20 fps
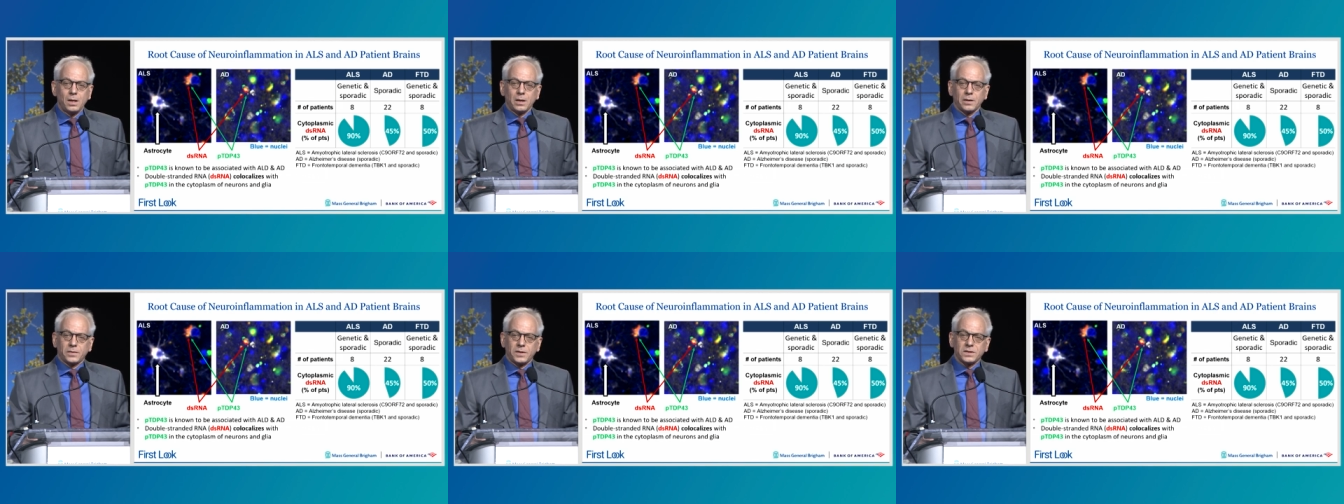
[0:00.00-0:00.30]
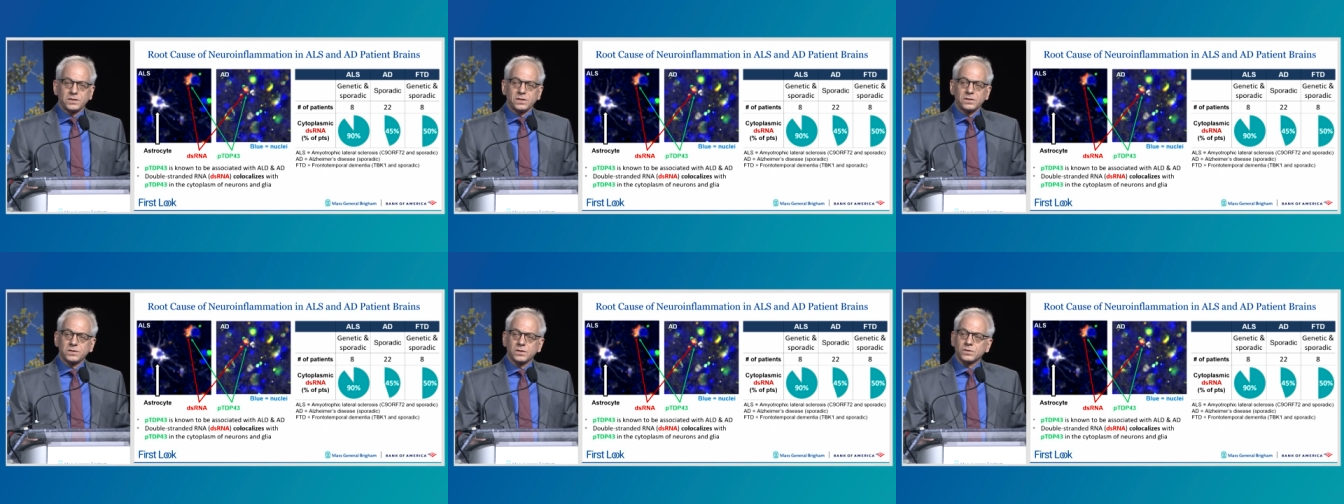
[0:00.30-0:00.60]

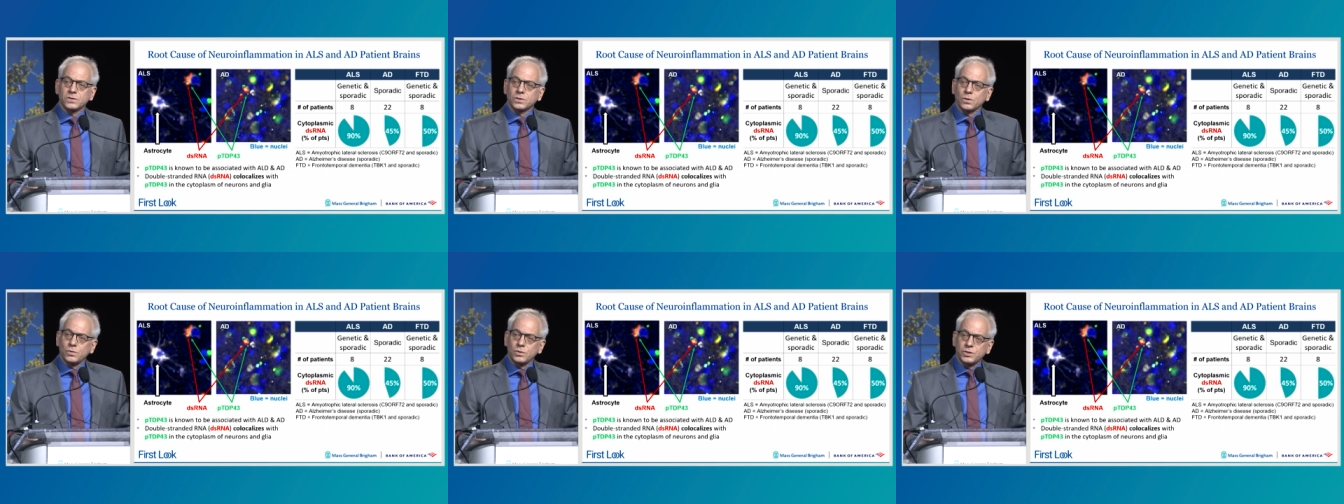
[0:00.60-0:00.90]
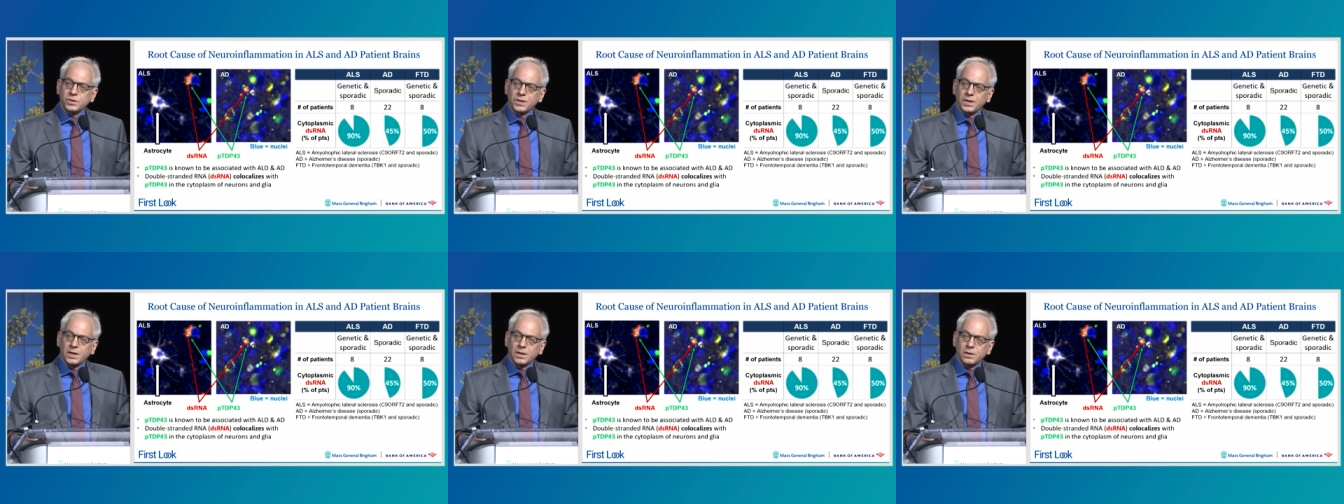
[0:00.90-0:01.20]
This is
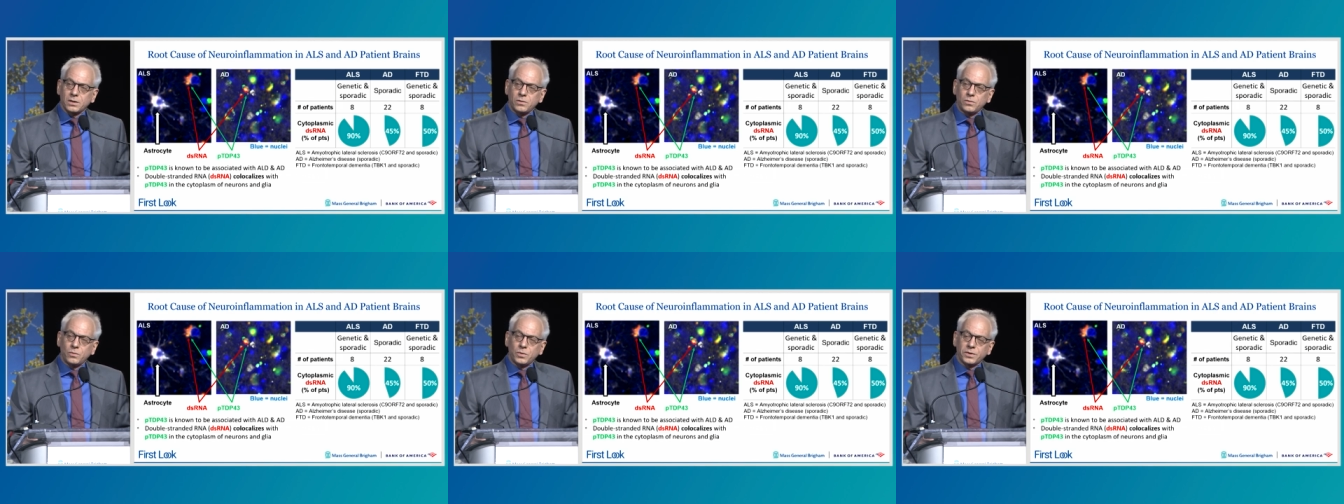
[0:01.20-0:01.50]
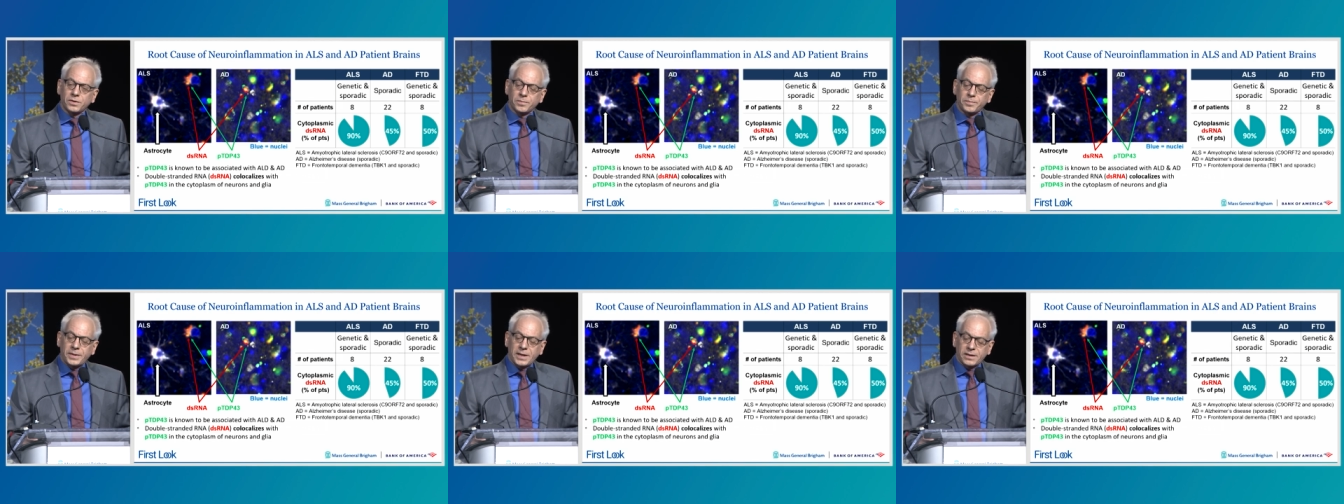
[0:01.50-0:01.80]
associated
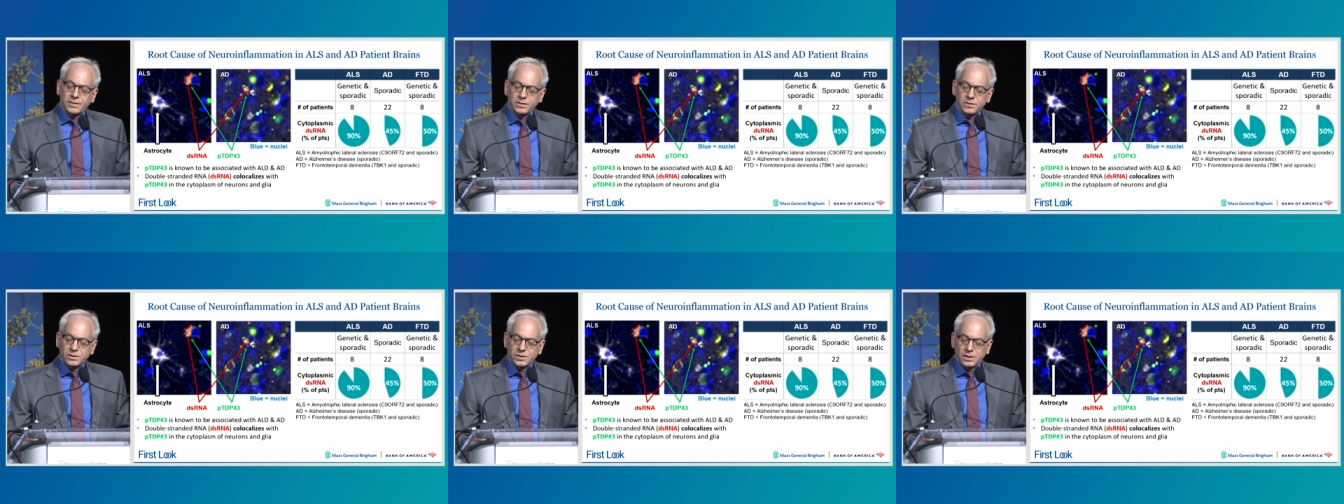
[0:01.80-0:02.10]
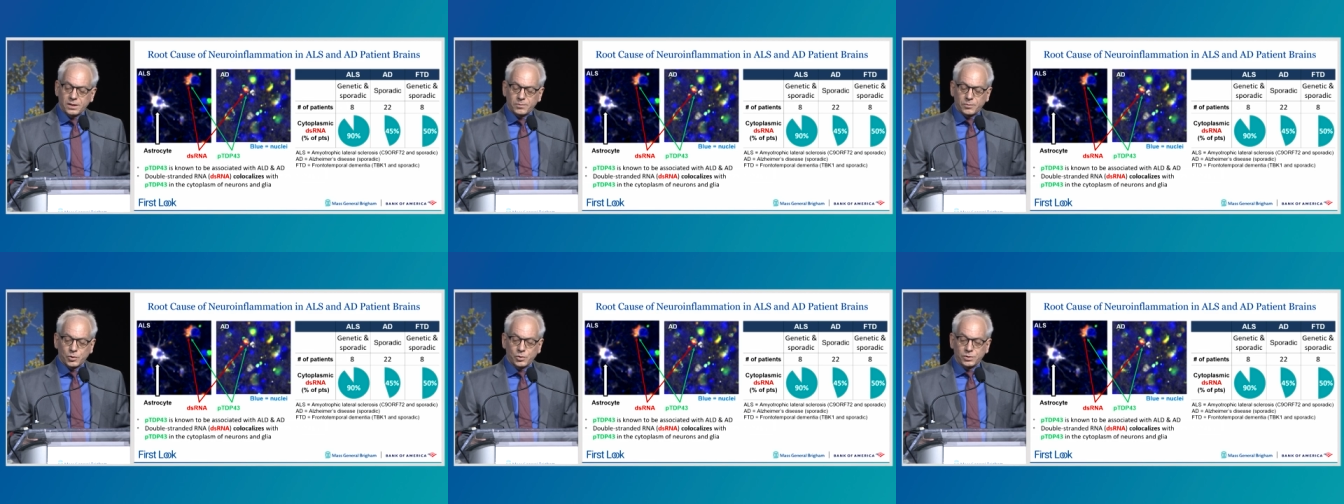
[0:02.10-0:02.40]
with a
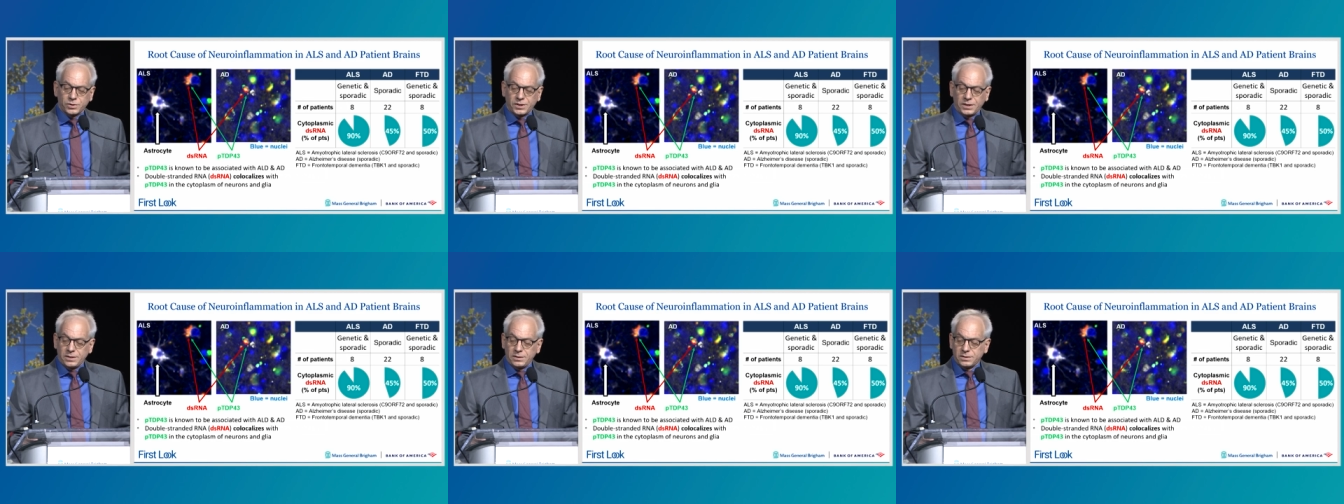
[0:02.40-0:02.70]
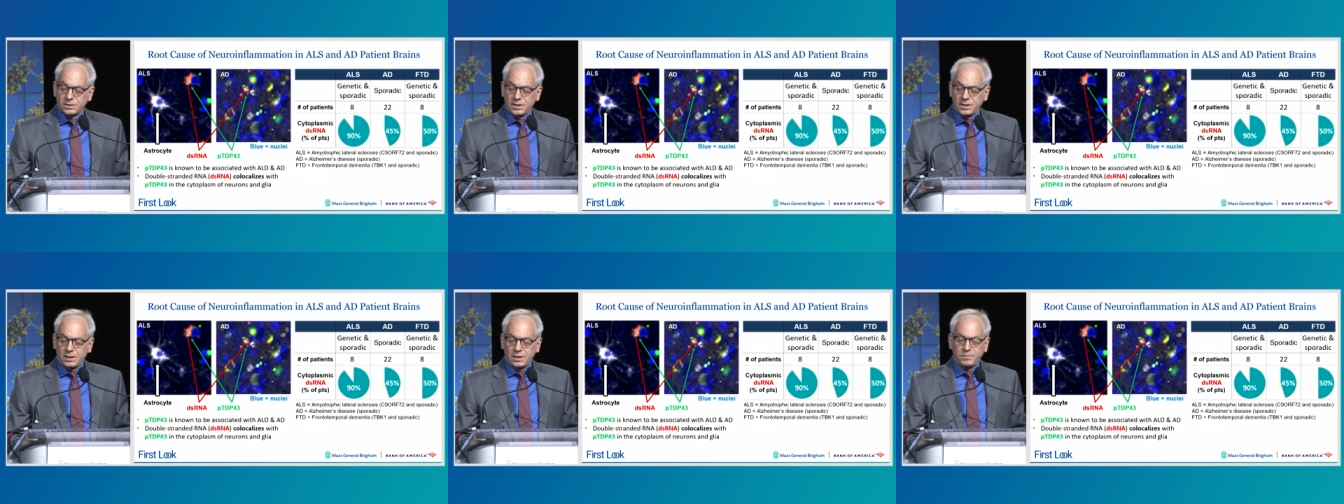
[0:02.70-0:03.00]
pathogenic protein,
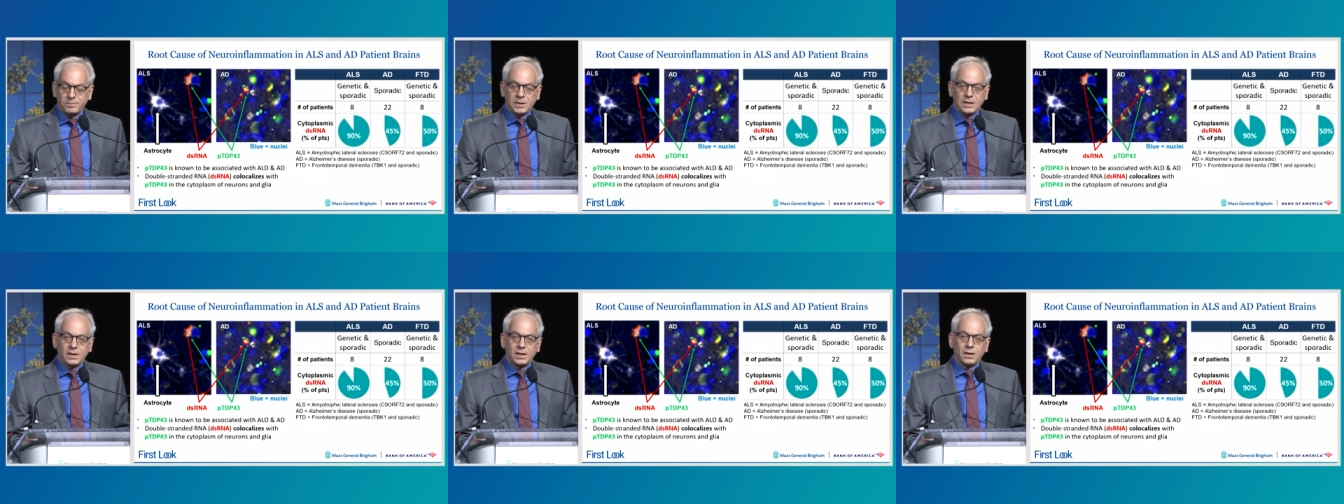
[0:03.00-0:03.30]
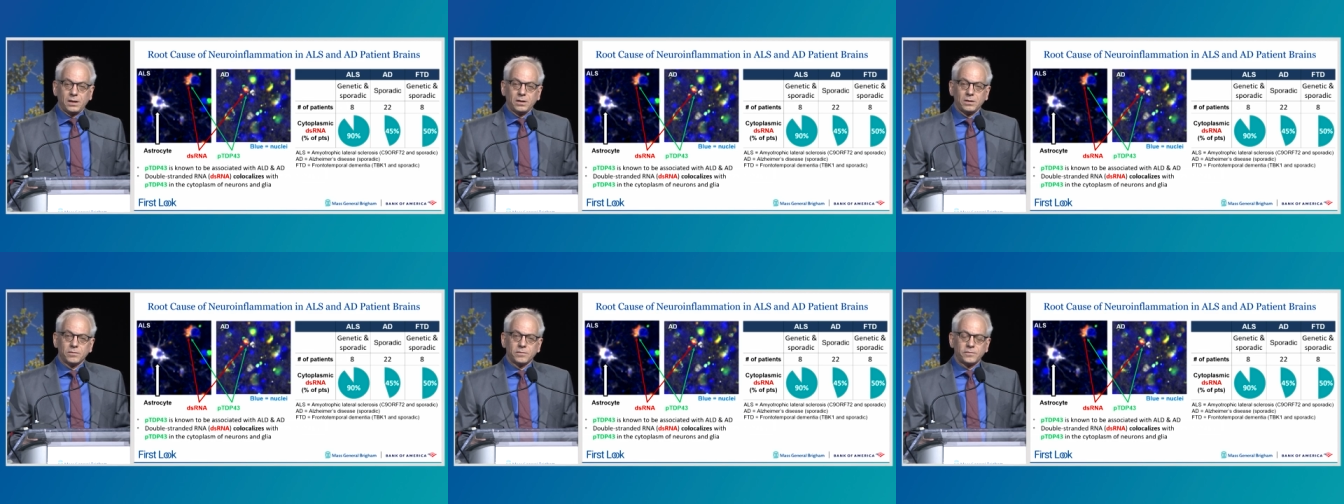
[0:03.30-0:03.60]

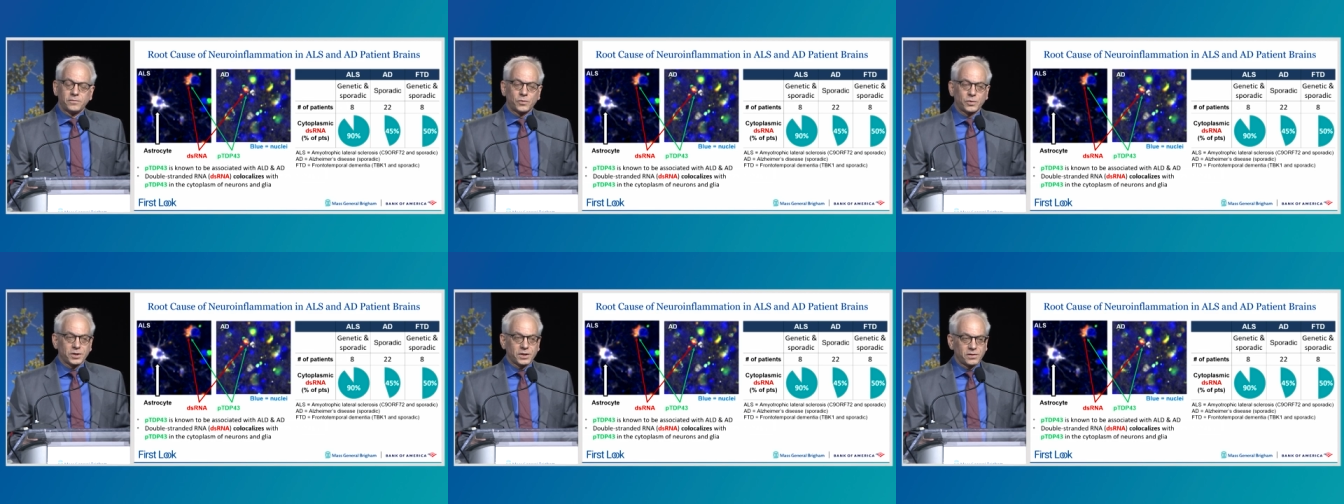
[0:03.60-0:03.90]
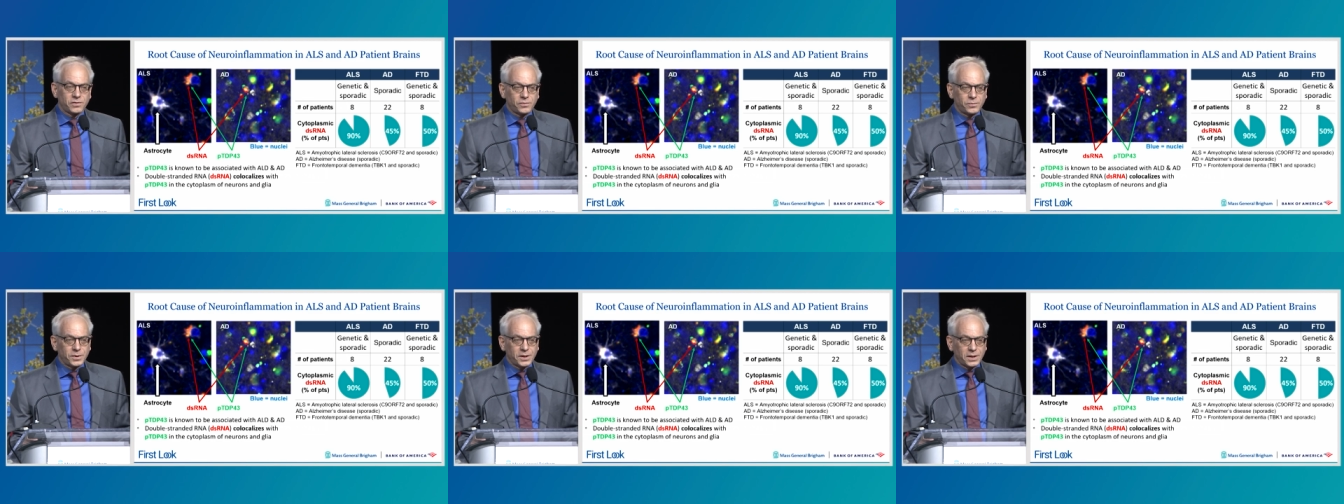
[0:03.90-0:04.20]

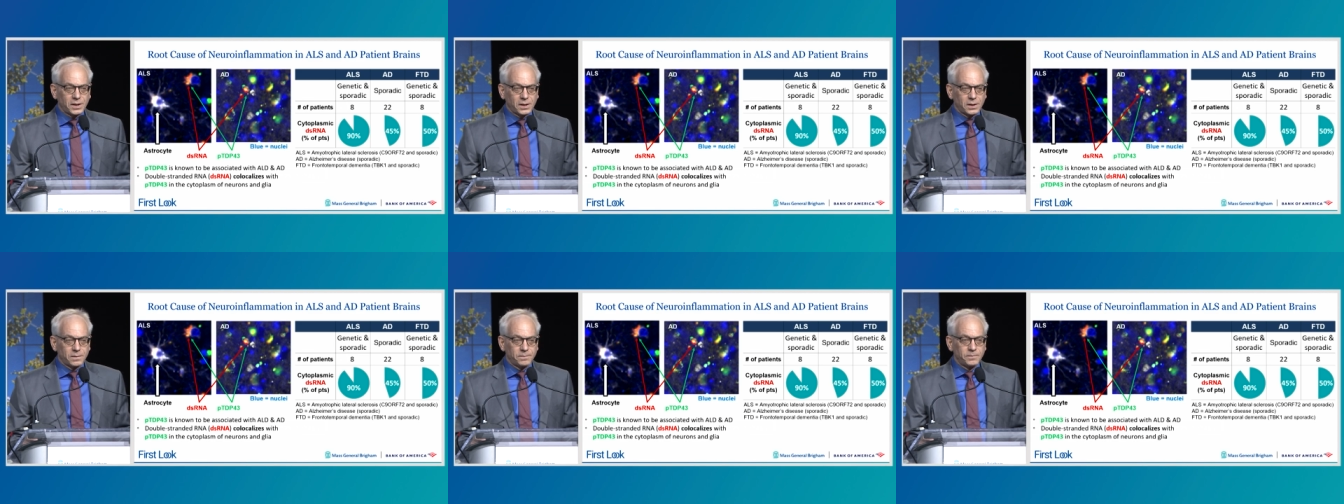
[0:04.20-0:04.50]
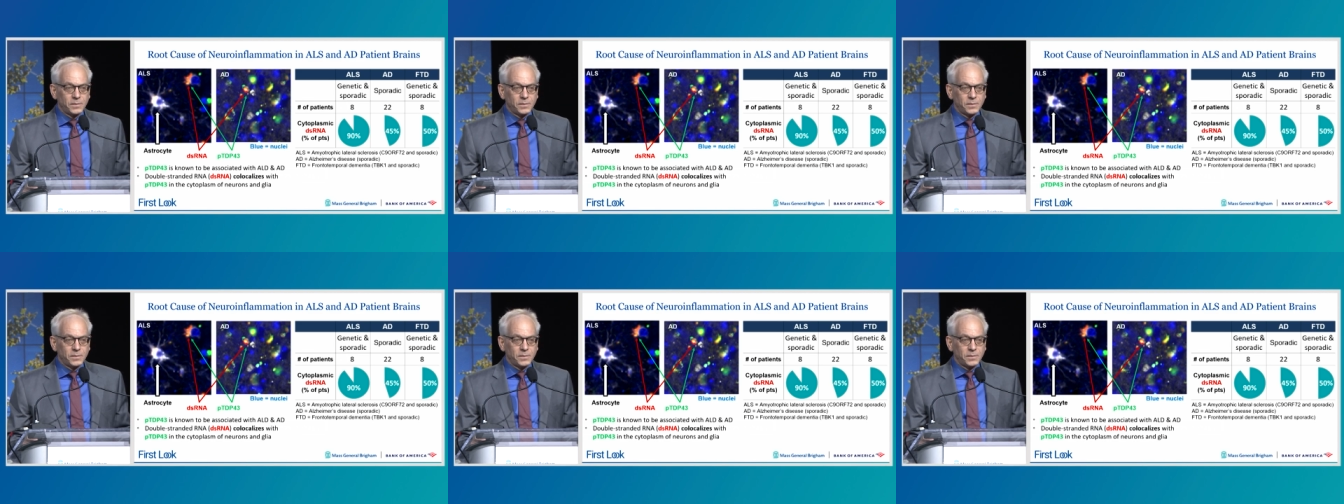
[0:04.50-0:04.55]
TDP43,